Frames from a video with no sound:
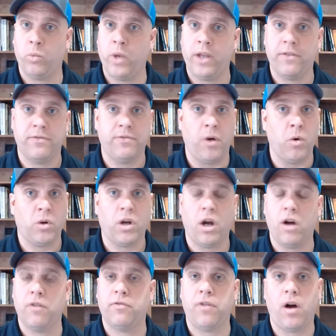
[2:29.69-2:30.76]
week phone
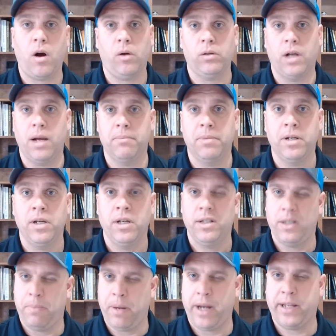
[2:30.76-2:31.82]
call follow-up,
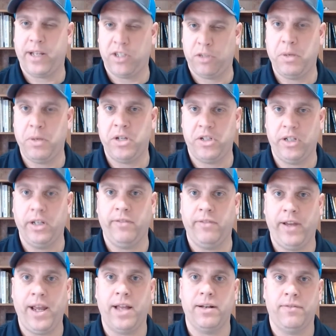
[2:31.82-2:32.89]
depending on species of
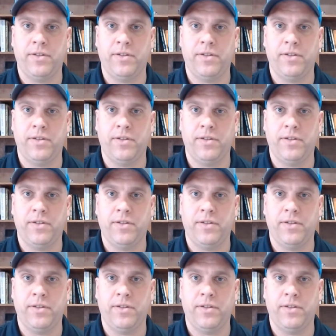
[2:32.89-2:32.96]
ant.